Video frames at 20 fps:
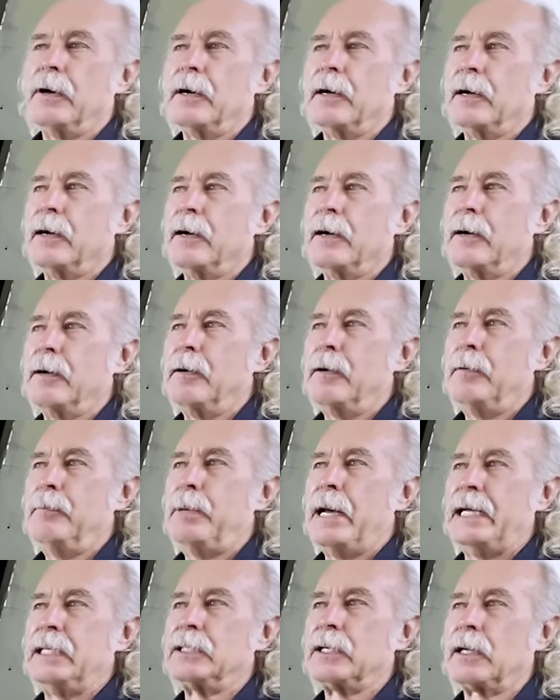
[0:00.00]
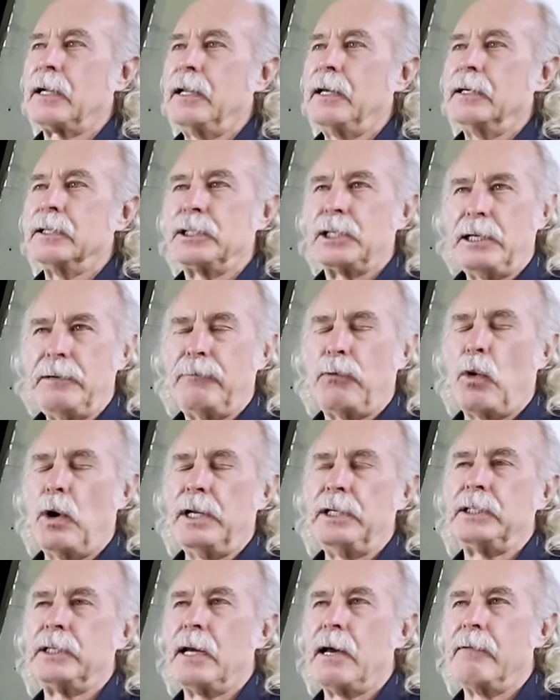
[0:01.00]
uh, basically a
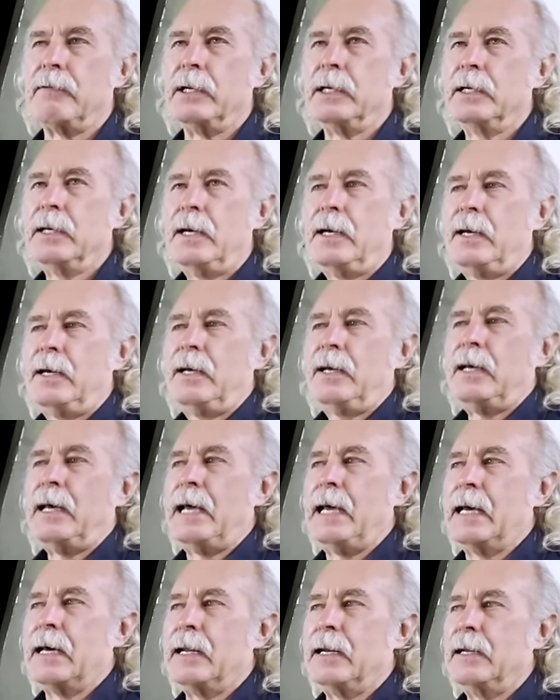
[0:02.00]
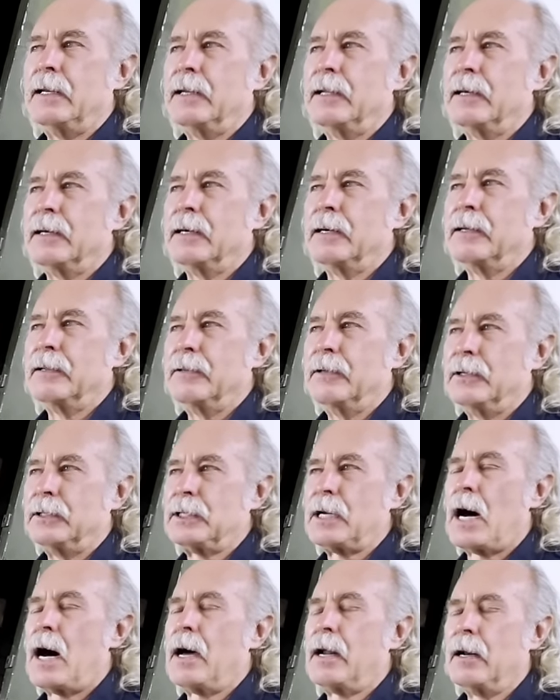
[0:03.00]
C-47 and uh, the
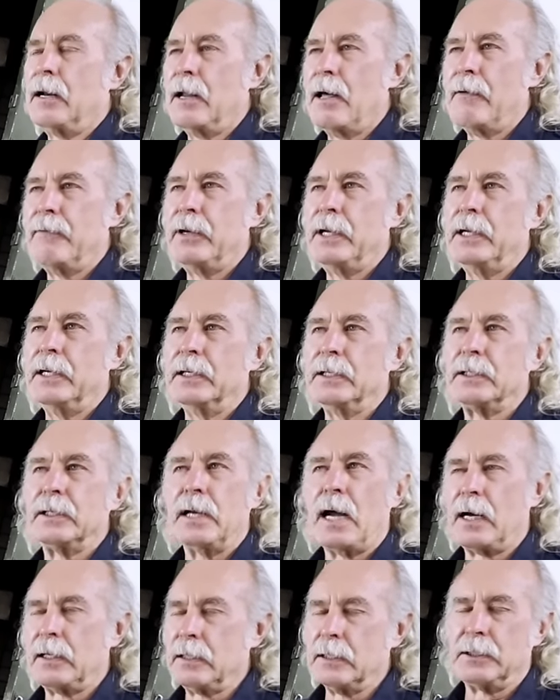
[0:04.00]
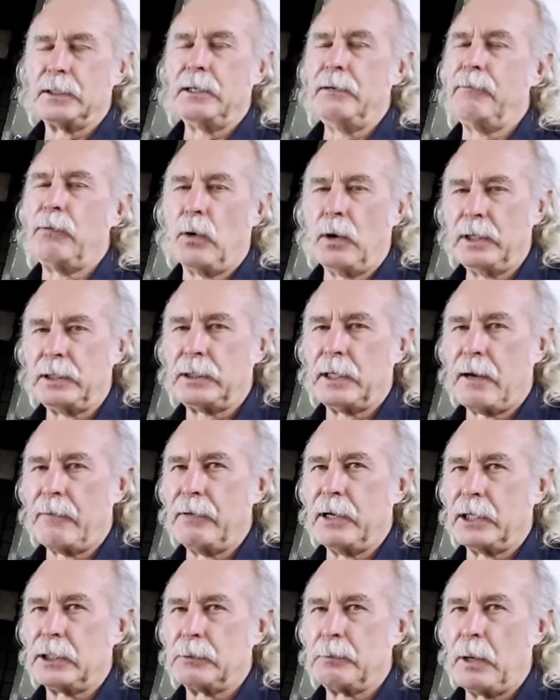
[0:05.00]
title of it is not the
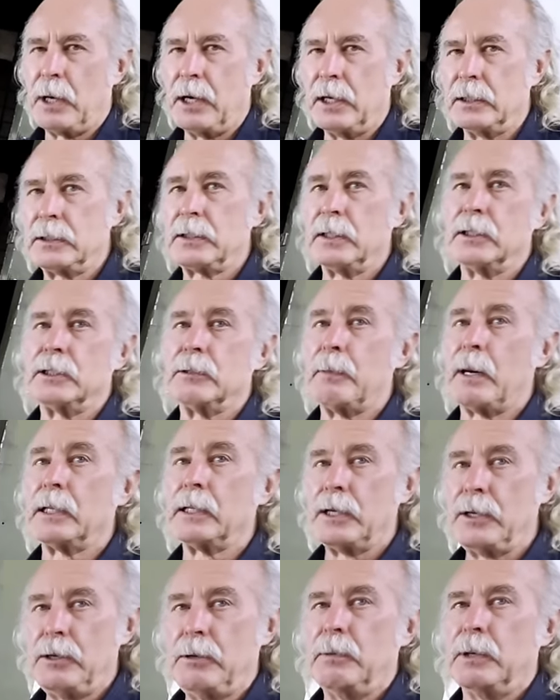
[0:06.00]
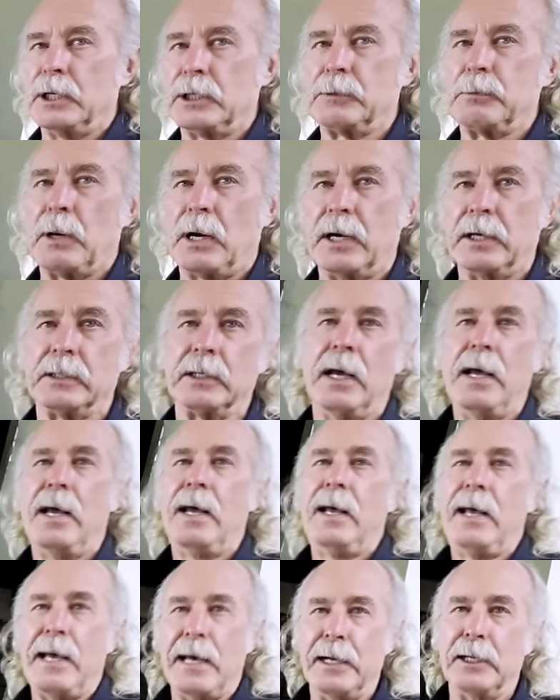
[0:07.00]
C-47 experience, it's about the human experience
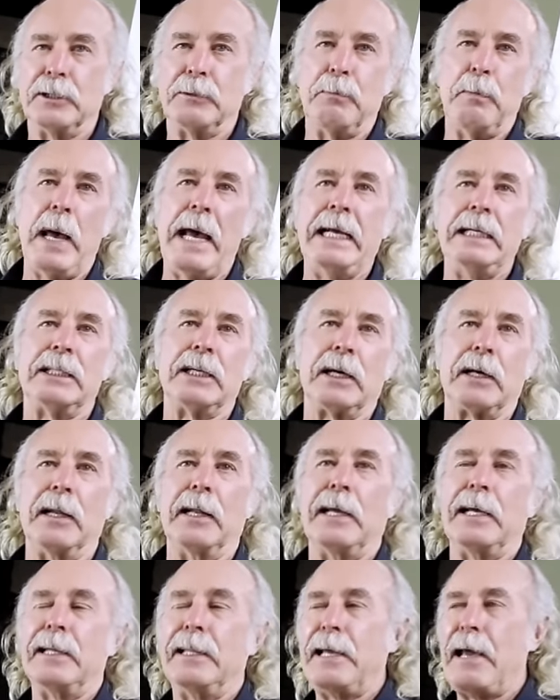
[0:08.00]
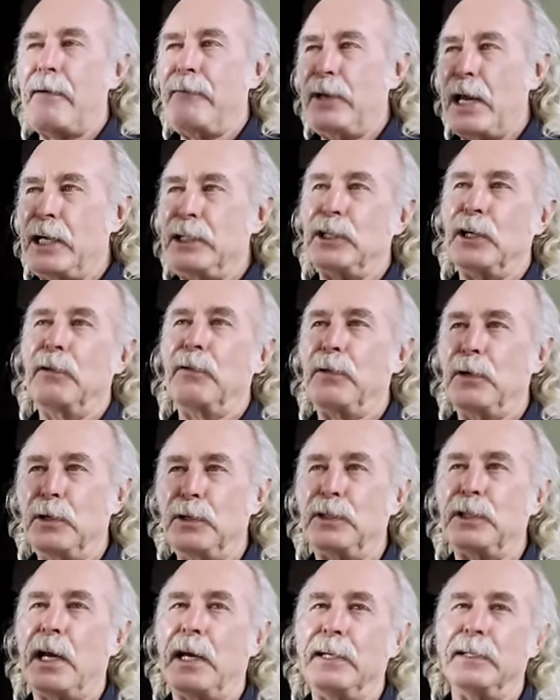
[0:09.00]
and it's basically, and the aviation
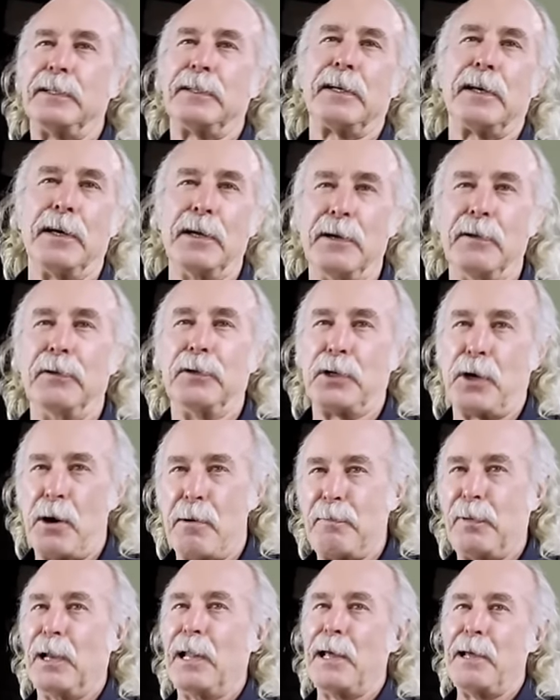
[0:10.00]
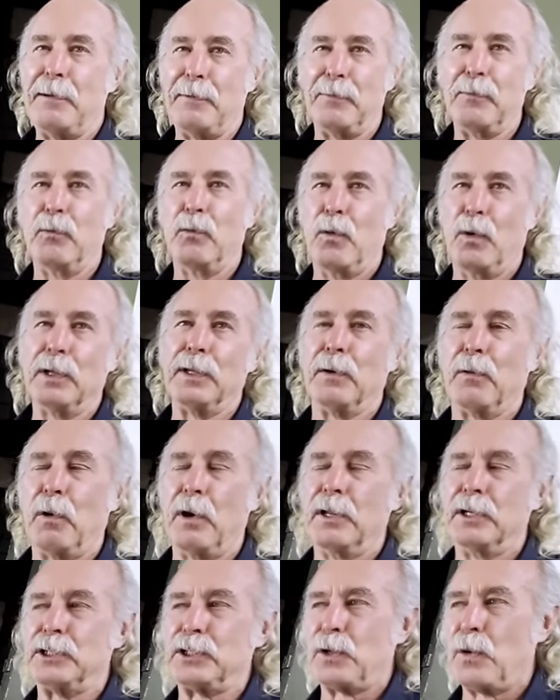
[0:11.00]
enthusiasts can interpolate where
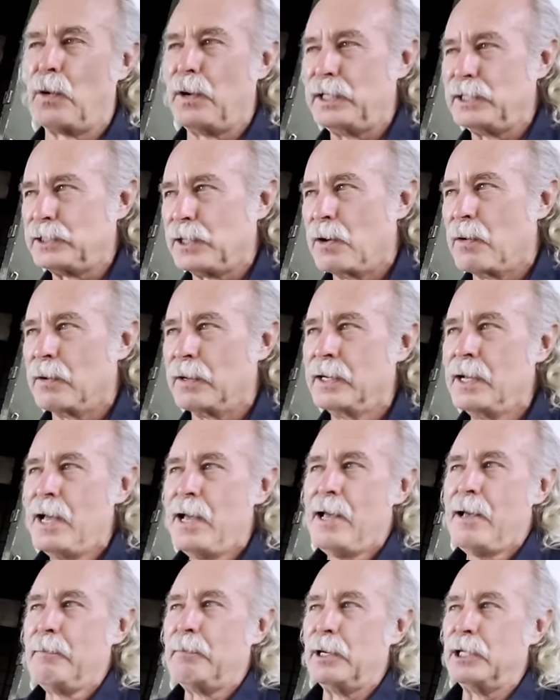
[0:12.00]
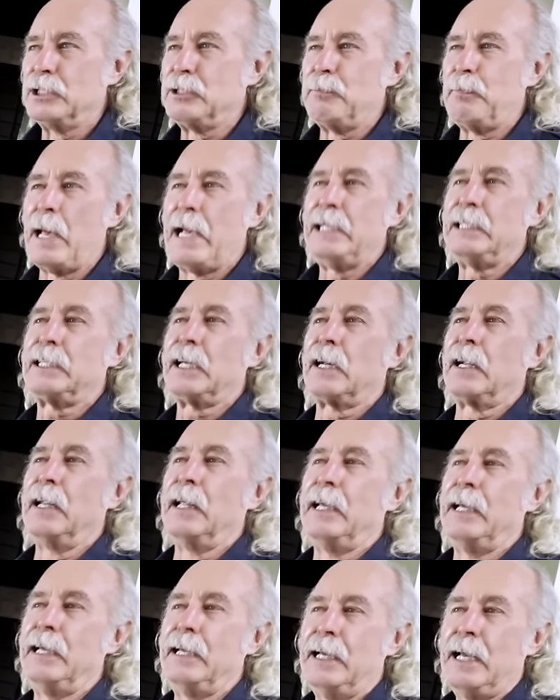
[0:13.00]
the story's going, but it's
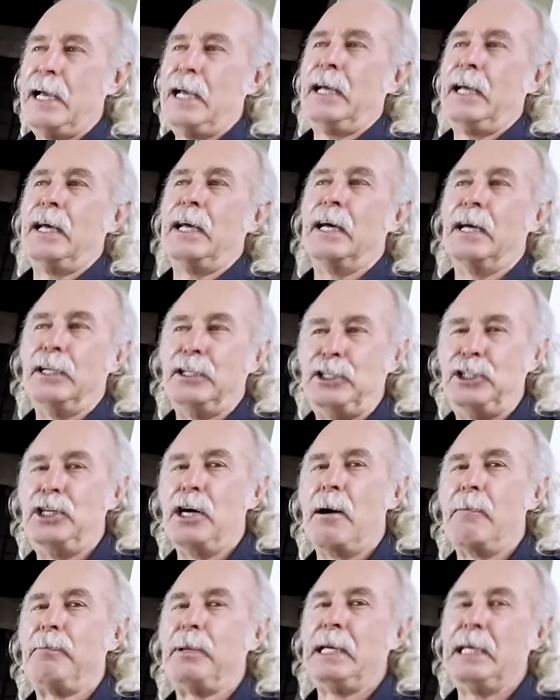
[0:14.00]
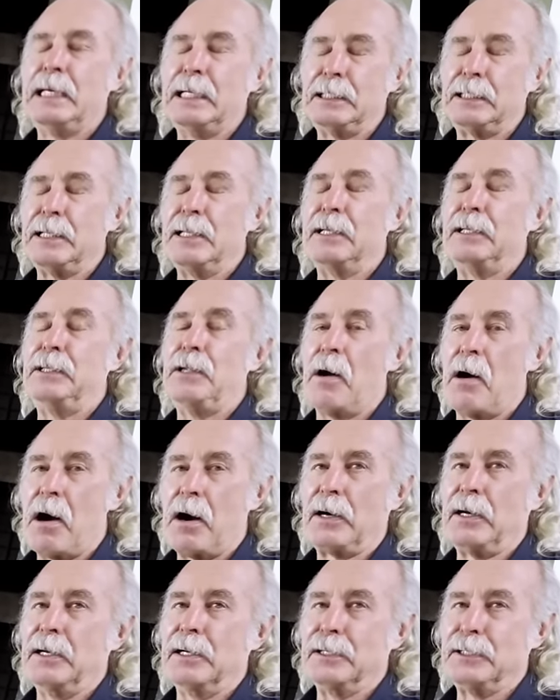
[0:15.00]
basically uh, jumping into the
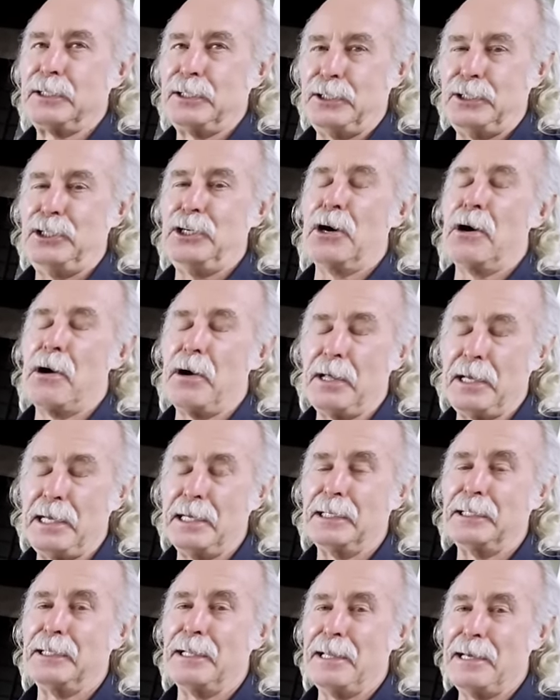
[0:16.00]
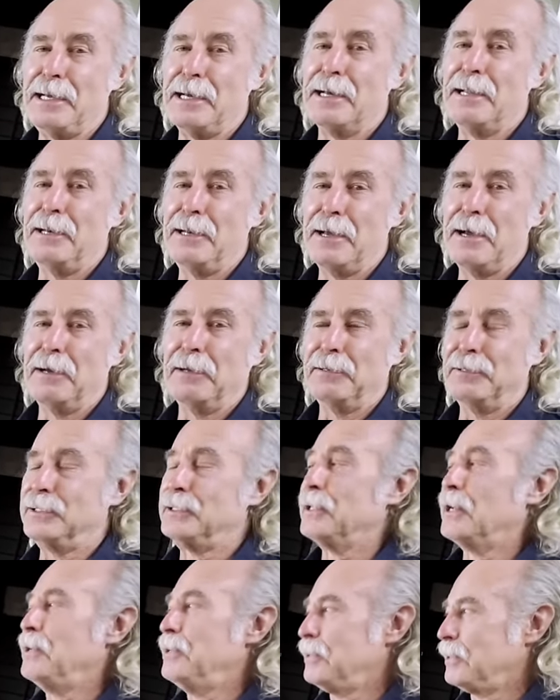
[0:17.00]
darkness, journey into the unknown,
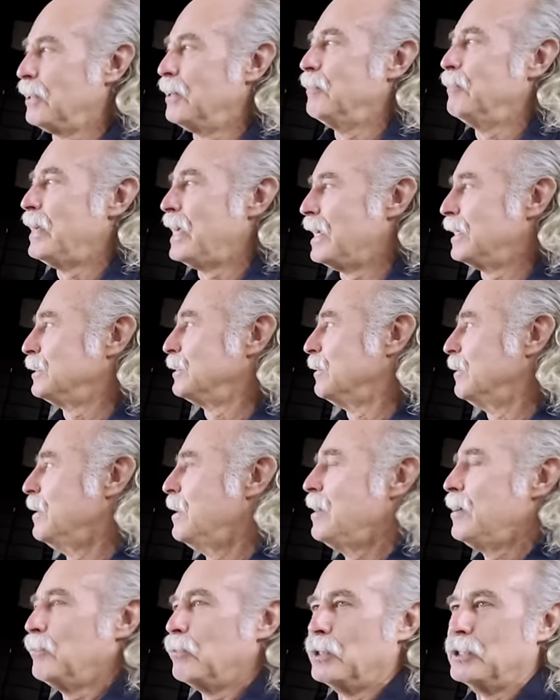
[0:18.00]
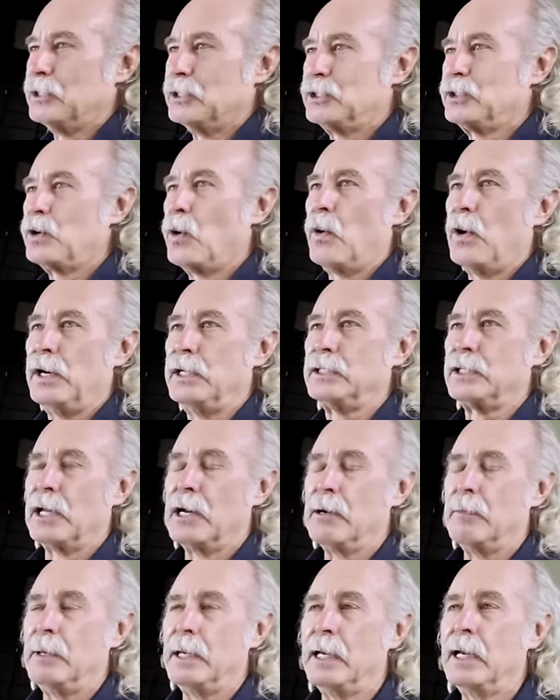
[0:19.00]
so you can imagine what sure. the is
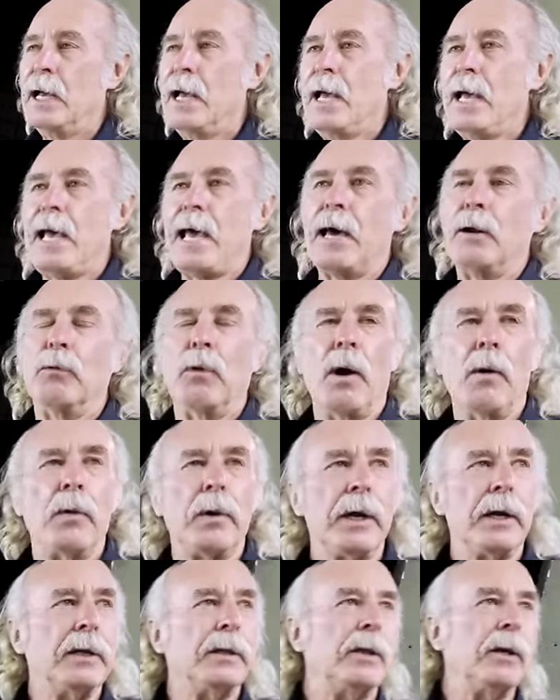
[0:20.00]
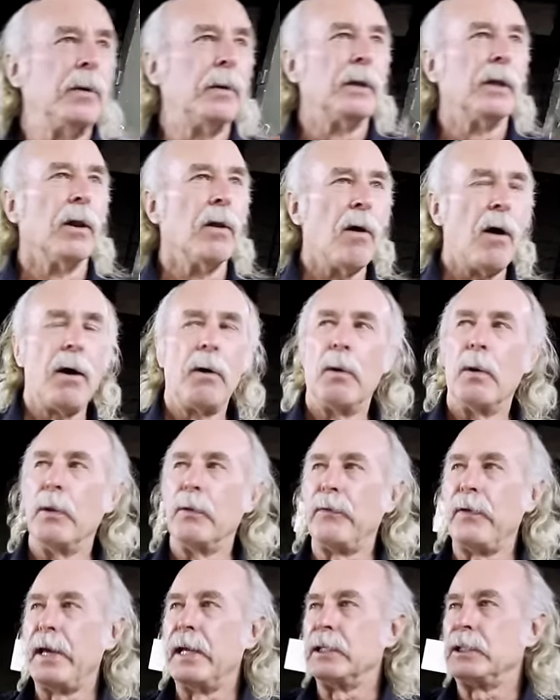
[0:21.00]
going to be. And what we're going to do in the long run
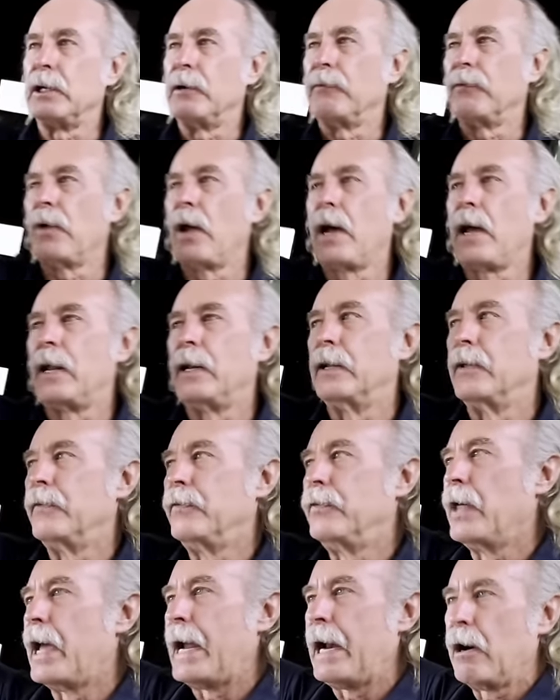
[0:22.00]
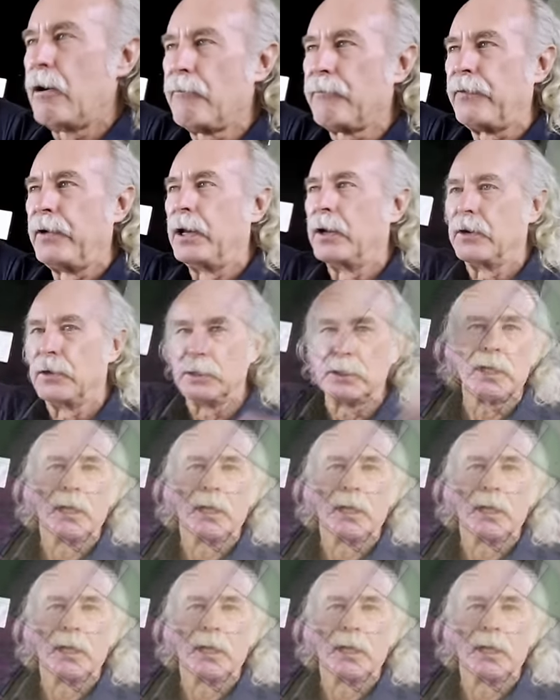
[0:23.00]
with Fantasy Flight, the airfield is